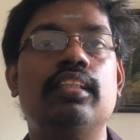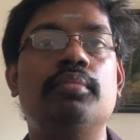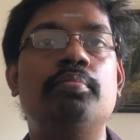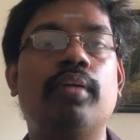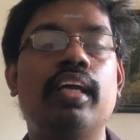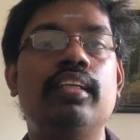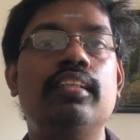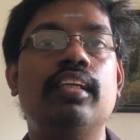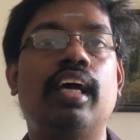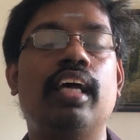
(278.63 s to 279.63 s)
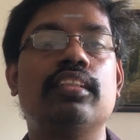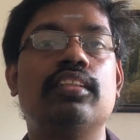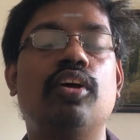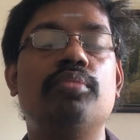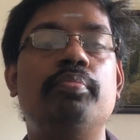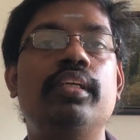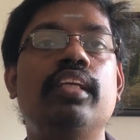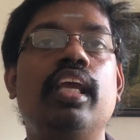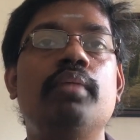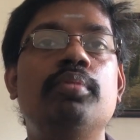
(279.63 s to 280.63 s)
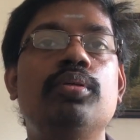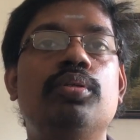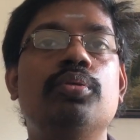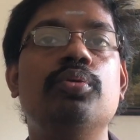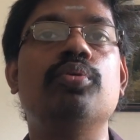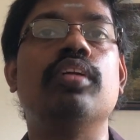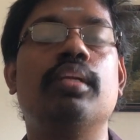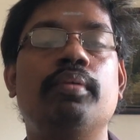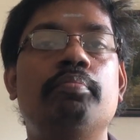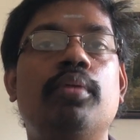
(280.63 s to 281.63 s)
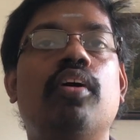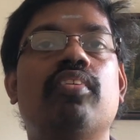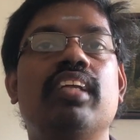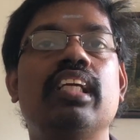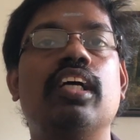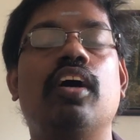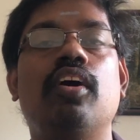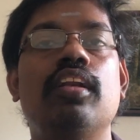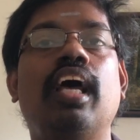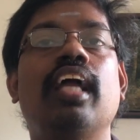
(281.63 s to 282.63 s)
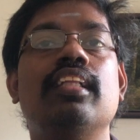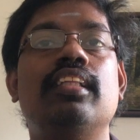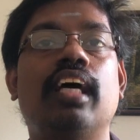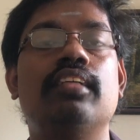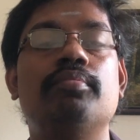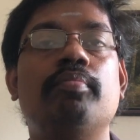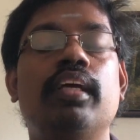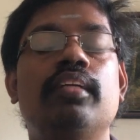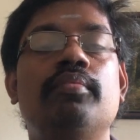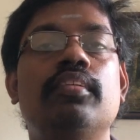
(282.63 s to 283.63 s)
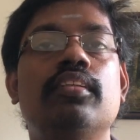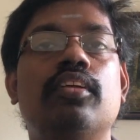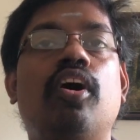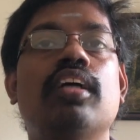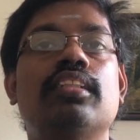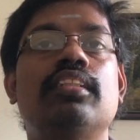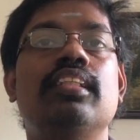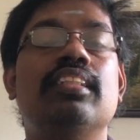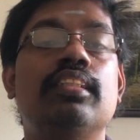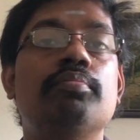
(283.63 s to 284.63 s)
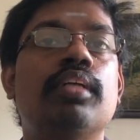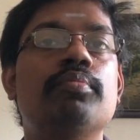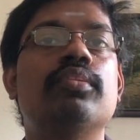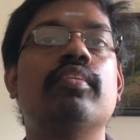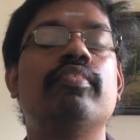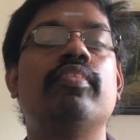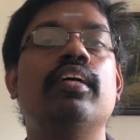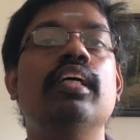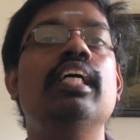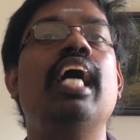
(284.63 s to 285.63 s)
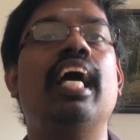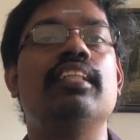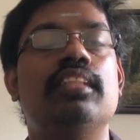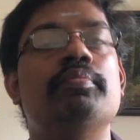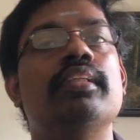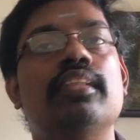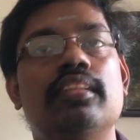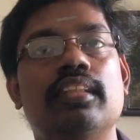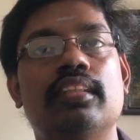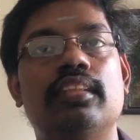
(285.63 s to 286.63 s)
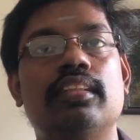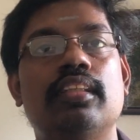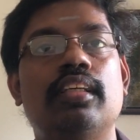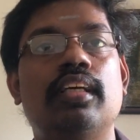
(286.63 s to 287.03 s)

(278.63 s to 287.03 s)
the brain has not been able to remember or recall, and that might cause the symptoms of Alzheimer's disease.